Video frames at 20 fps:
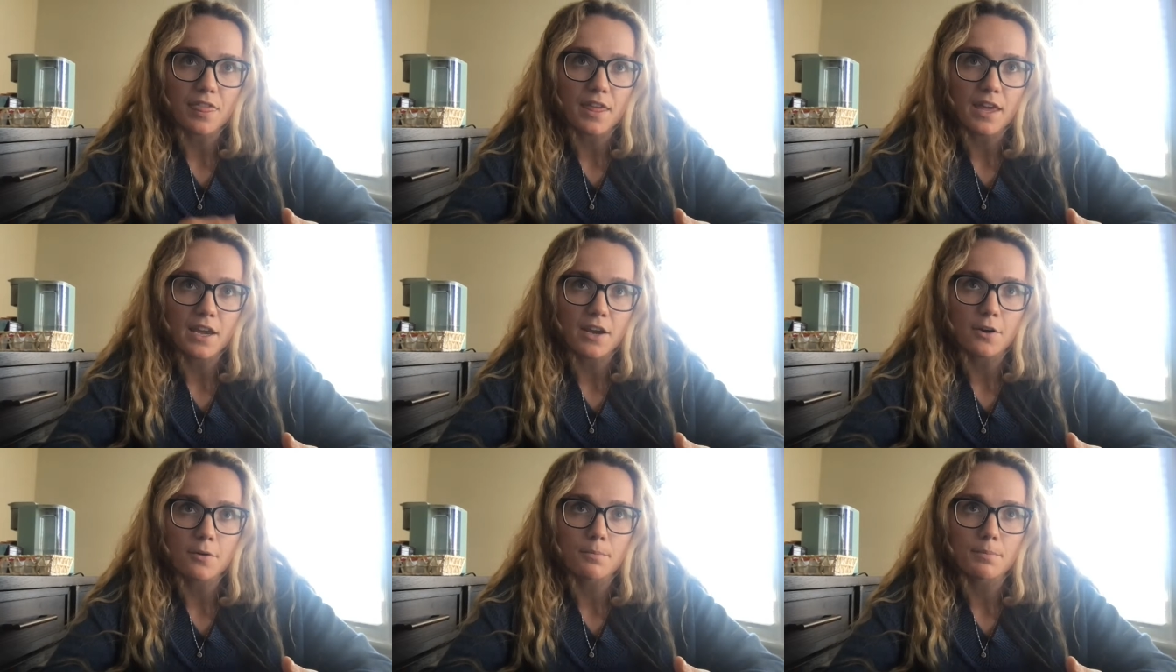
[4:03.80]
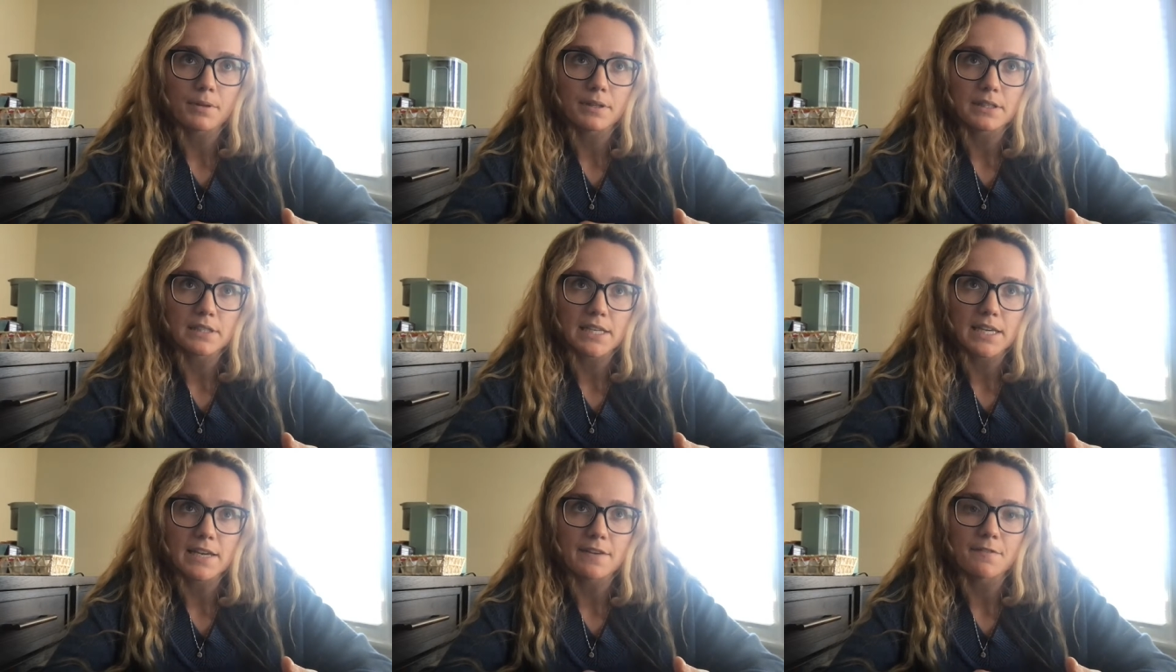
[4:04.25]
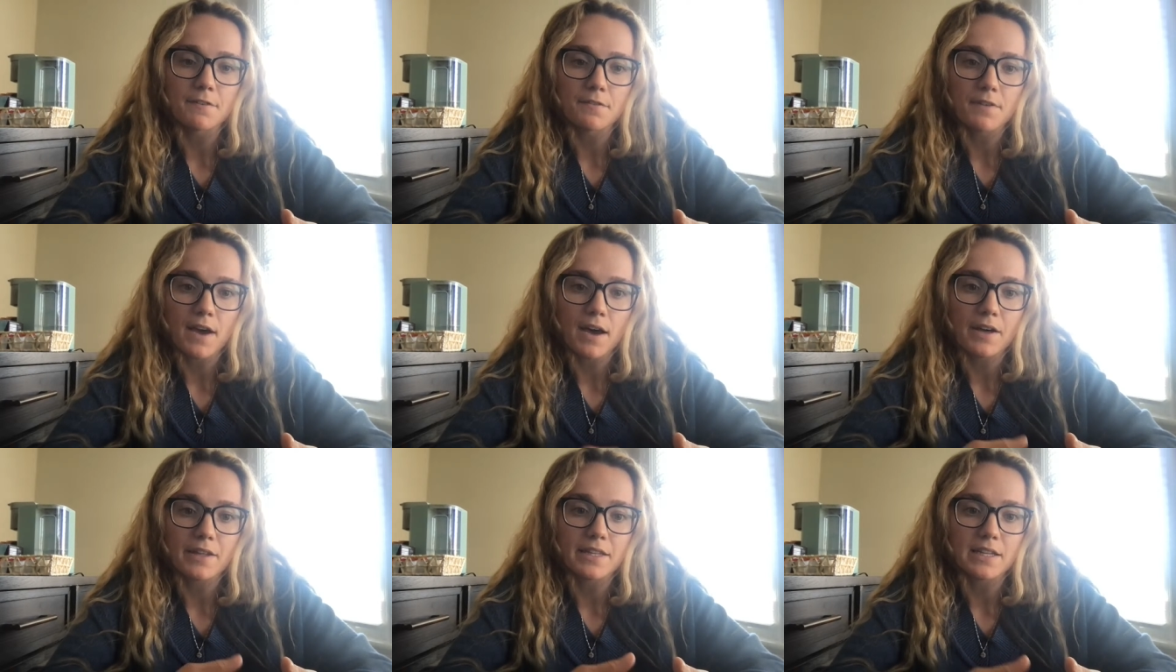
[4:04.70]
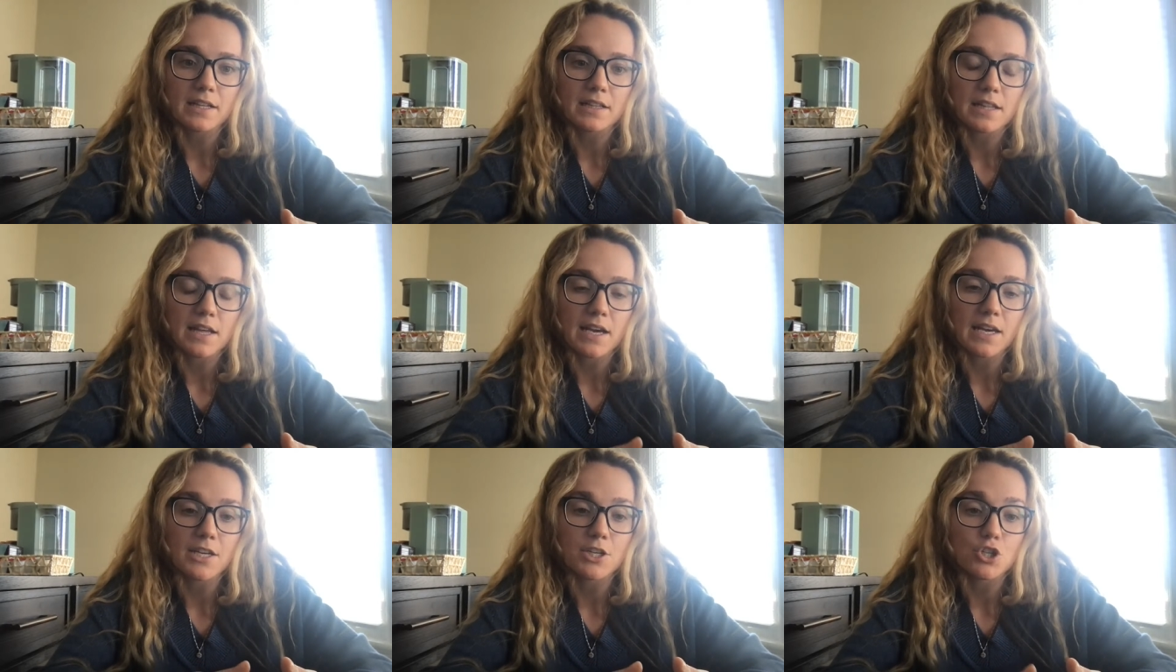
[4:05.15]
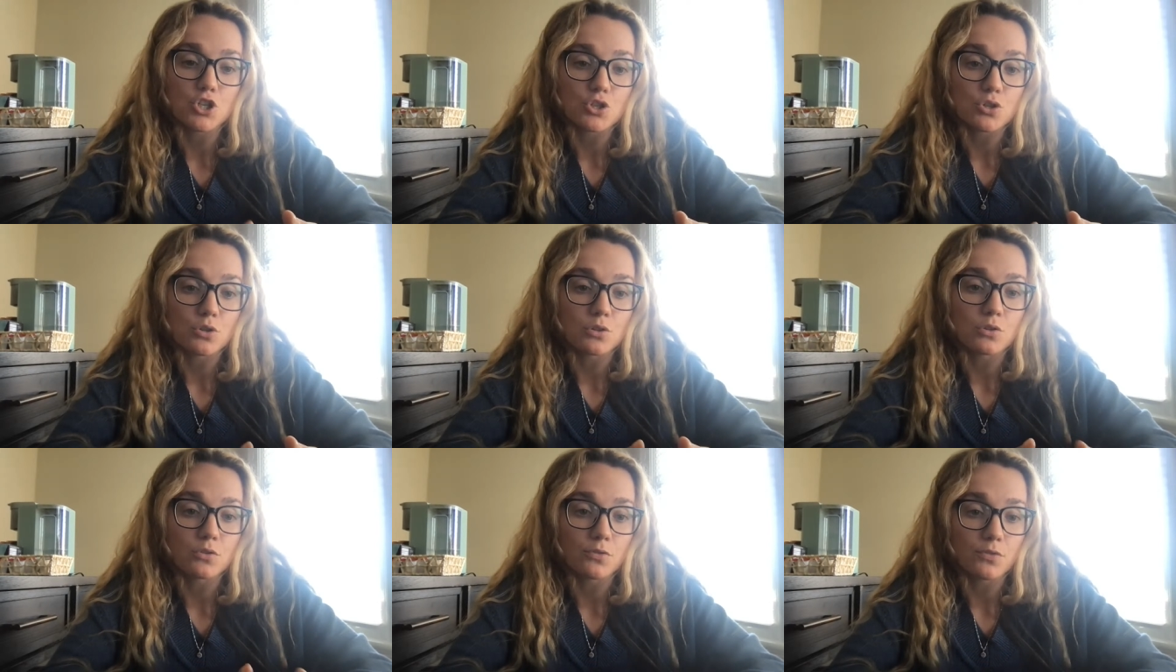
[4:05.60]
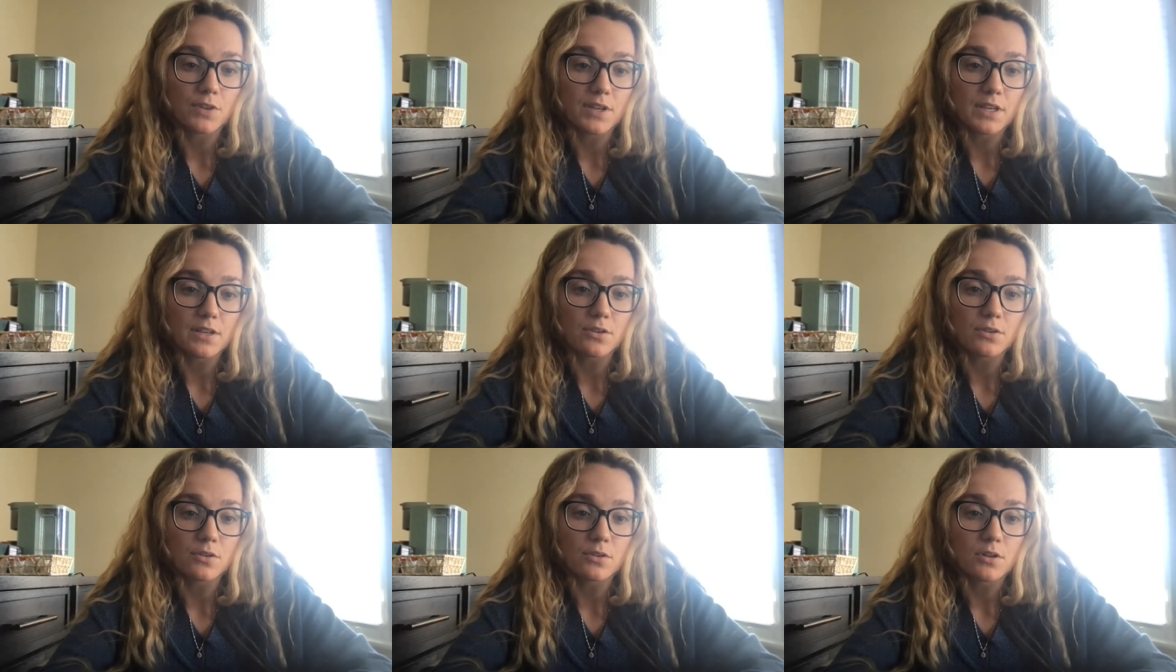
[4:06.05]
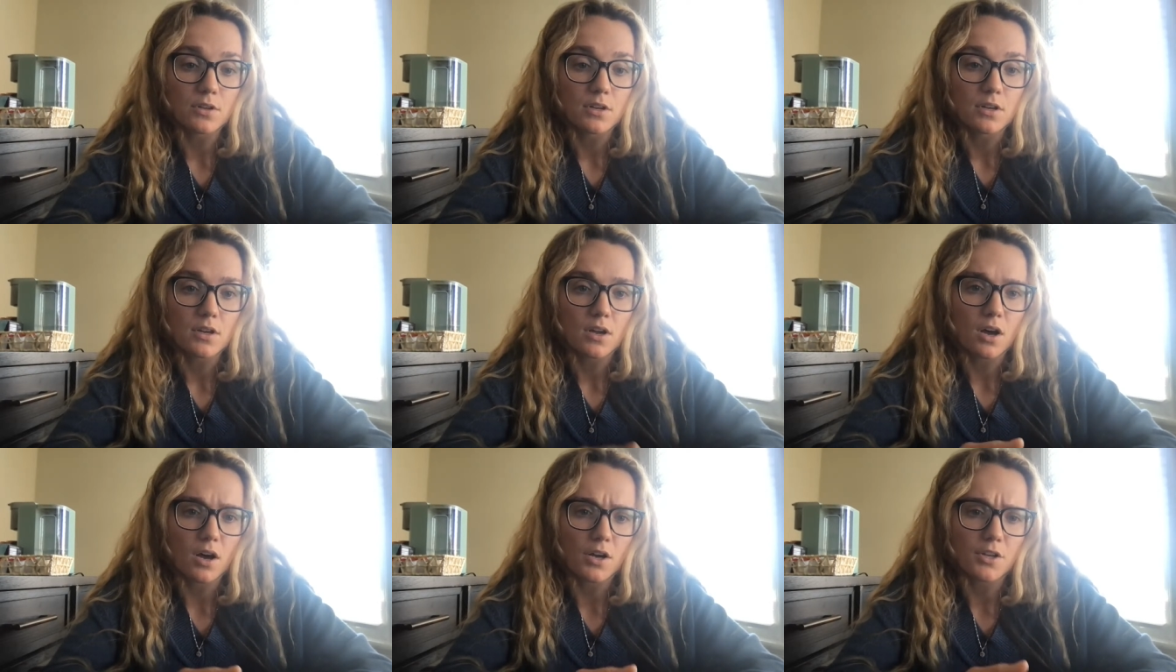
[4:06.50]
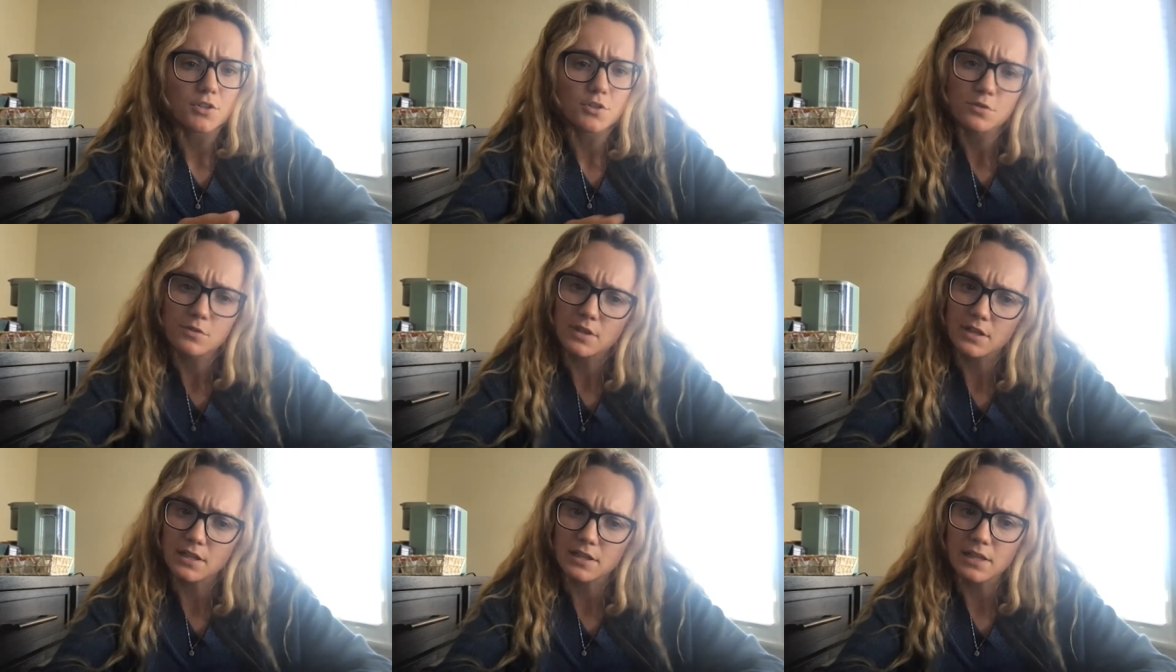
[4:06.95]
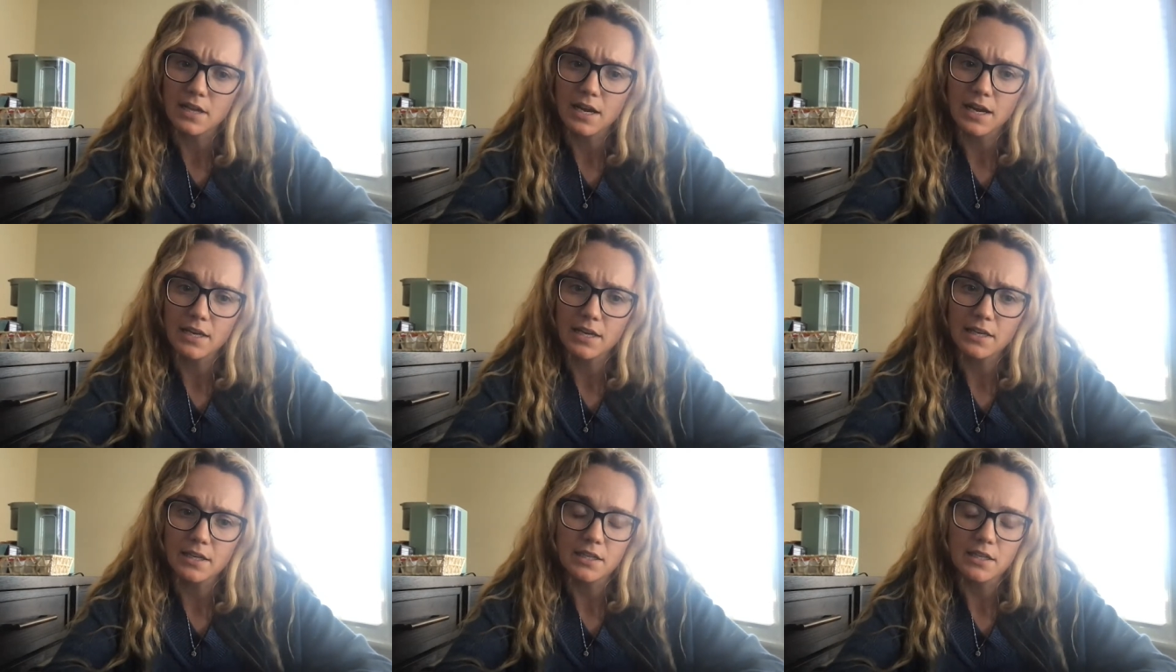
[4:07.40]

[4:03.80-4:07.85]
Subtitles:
their belief of how the client should feel onto the client,